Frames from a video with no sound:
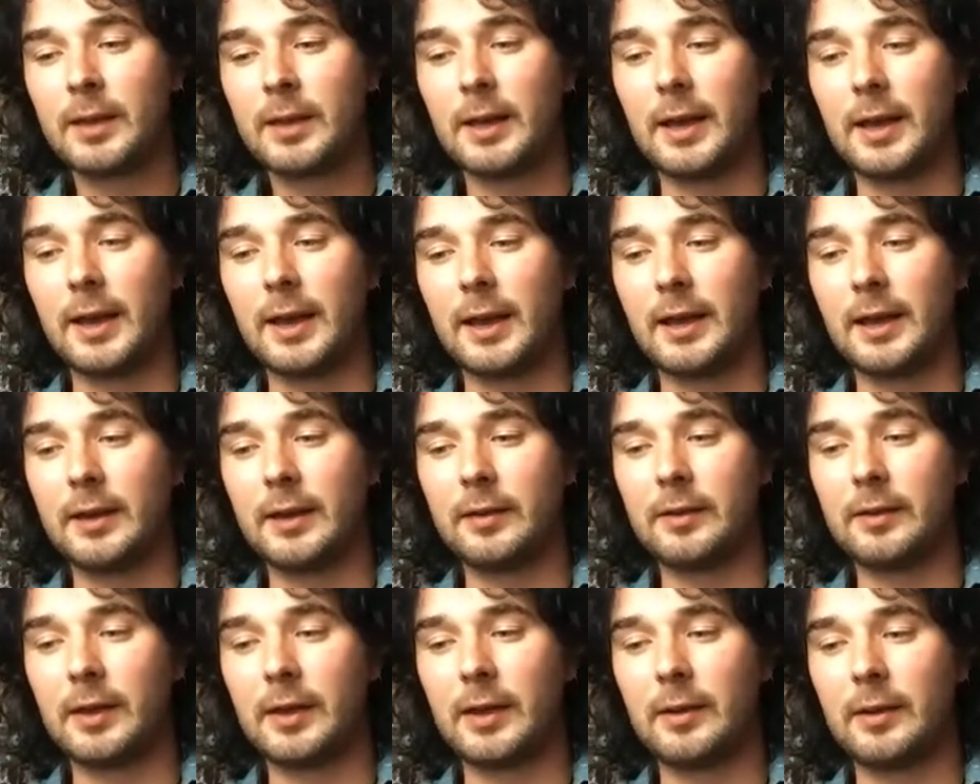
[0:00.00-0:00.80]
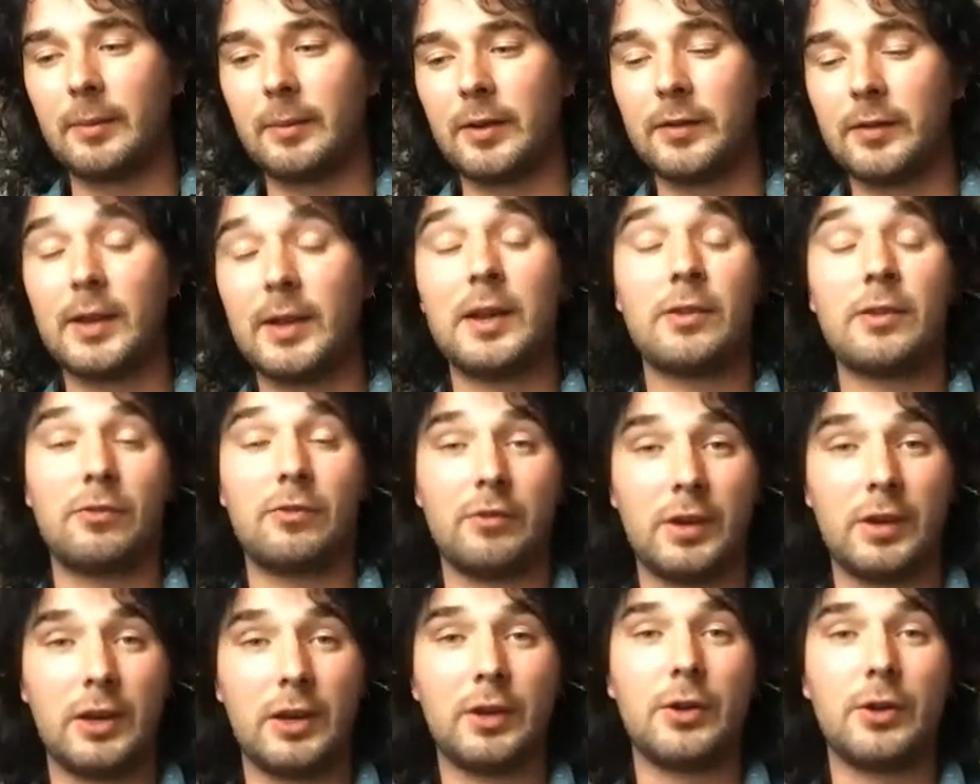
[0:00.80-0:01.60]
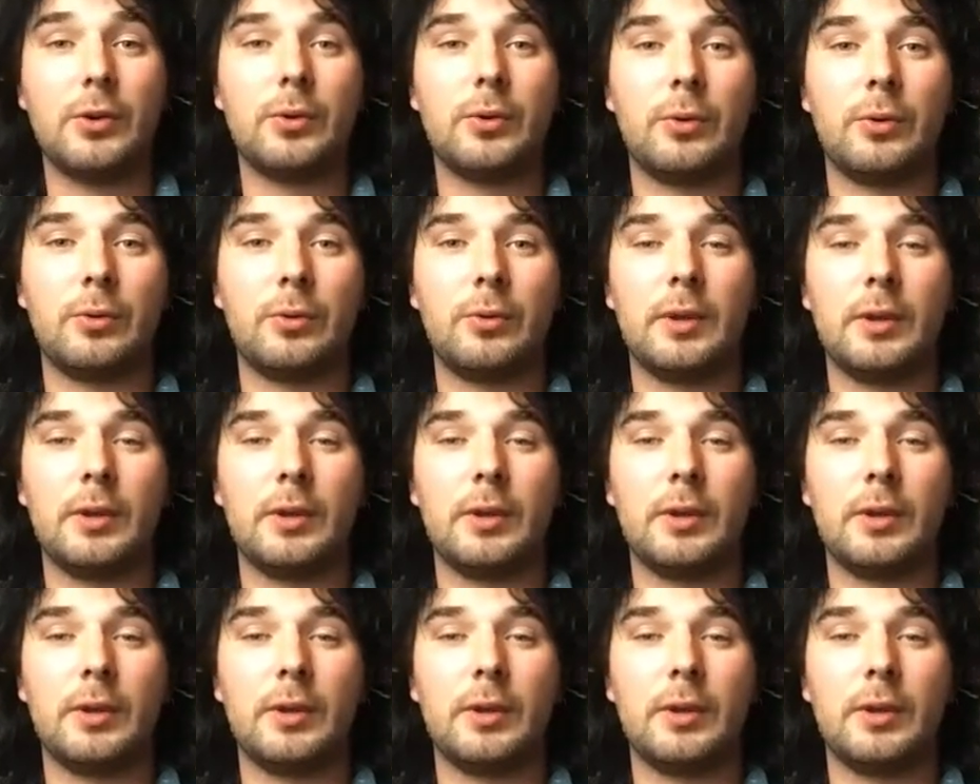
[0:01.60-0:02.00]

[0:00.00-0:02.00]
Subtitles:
And it sounded really cool.